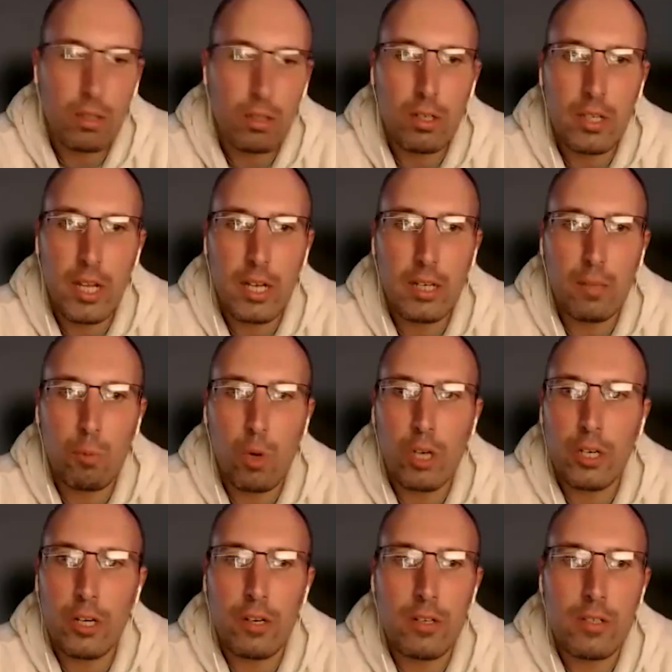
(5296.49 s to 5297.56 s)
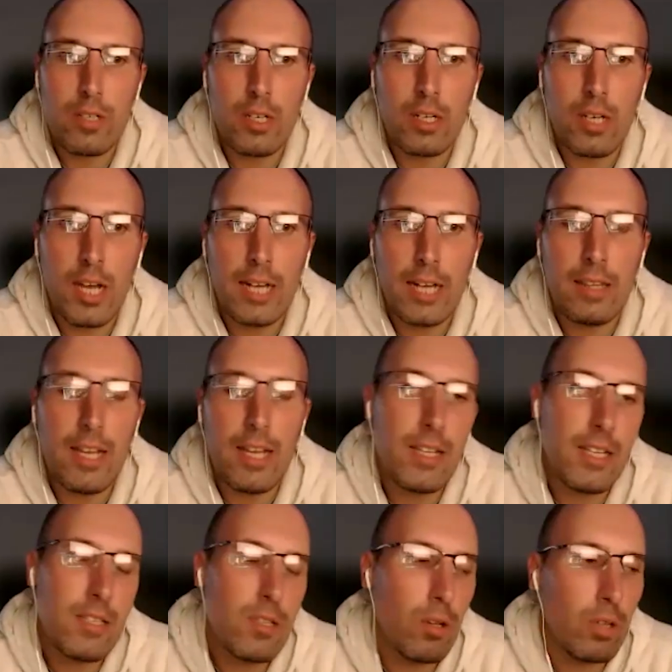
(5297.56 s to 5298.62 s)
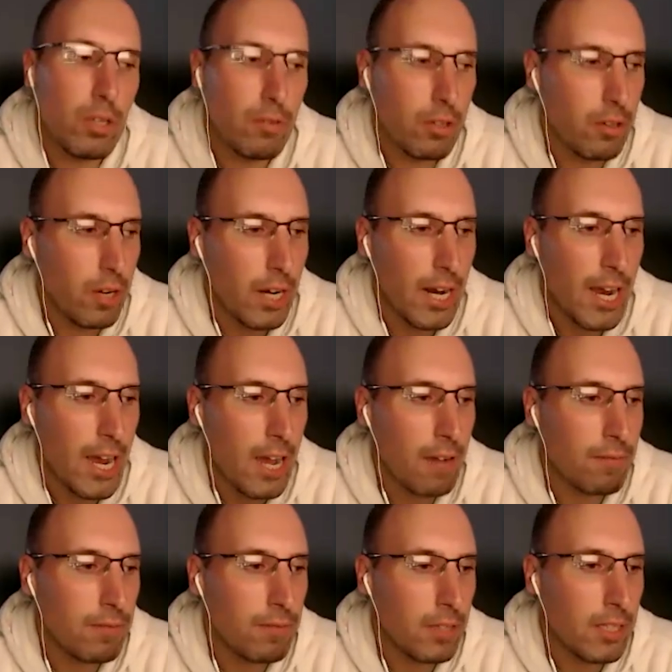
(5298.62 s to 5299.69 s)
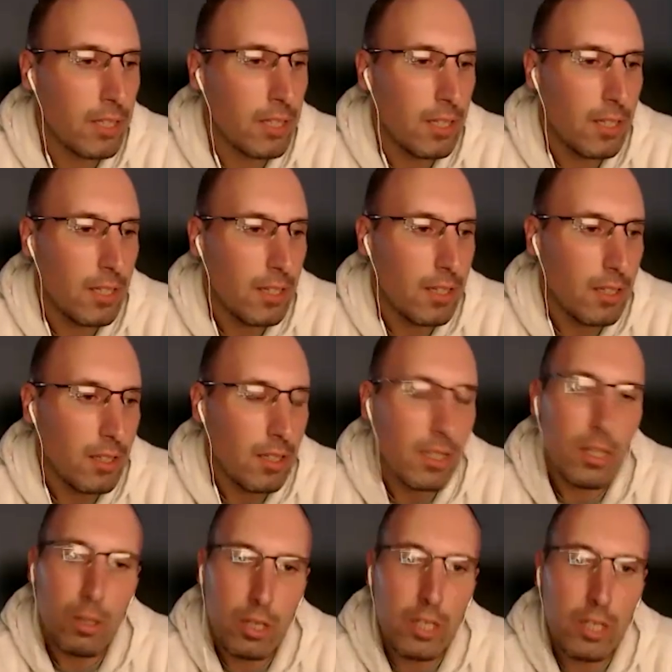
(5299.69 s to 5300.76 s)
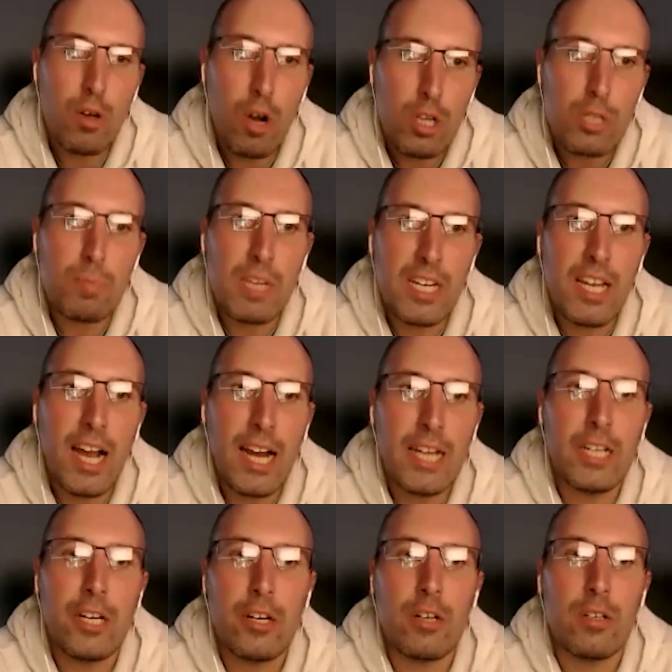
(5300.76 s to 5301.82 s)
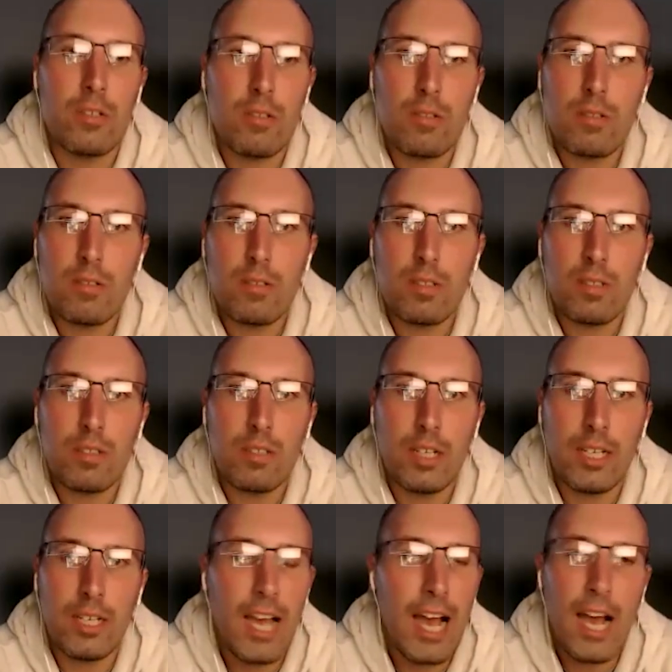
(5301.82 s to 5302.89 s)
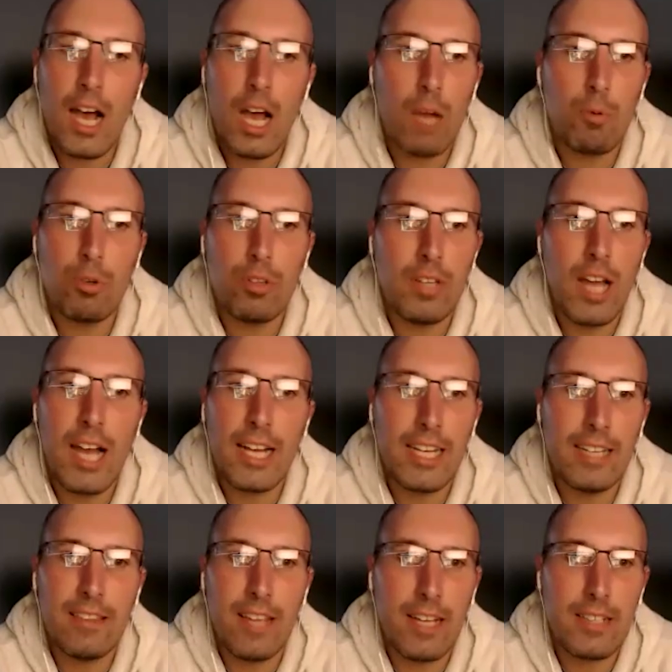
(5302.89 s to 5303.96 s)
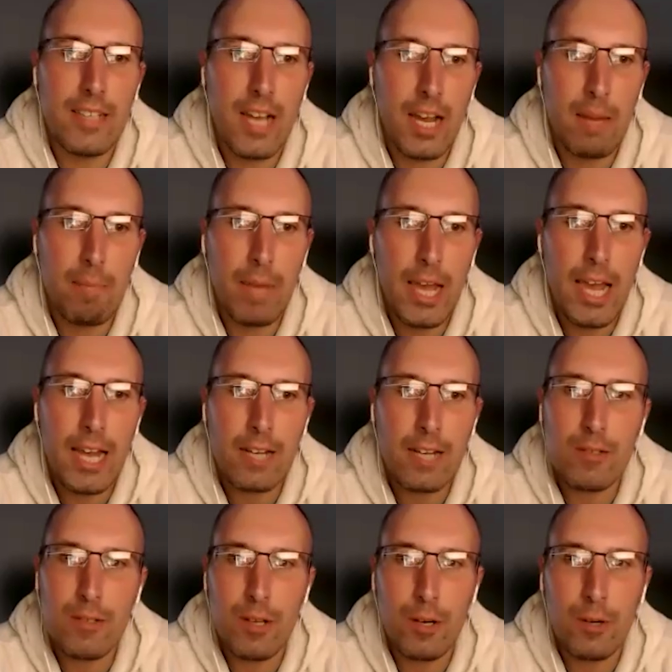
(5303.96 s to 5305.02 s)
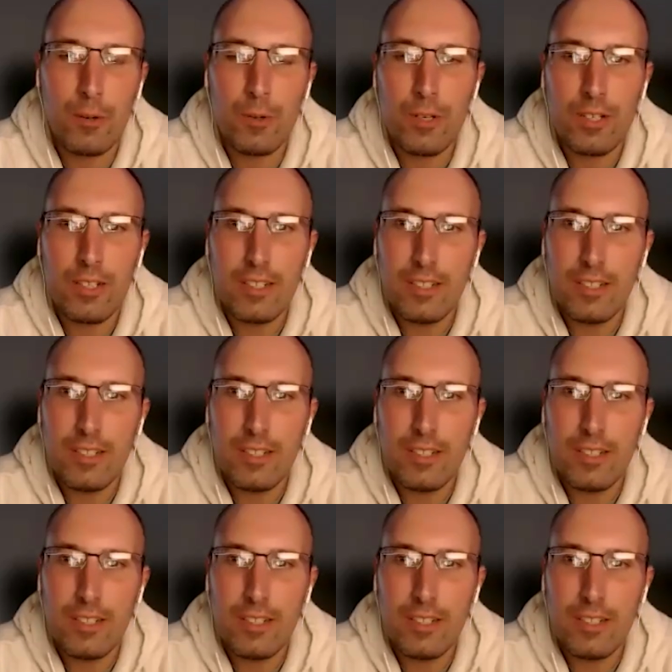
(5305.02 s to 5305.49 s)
have learned that in 1 year instead of nine. That's yeah. the only regret I have. Like, it cost me 9 years. Like, I will not get that time back. So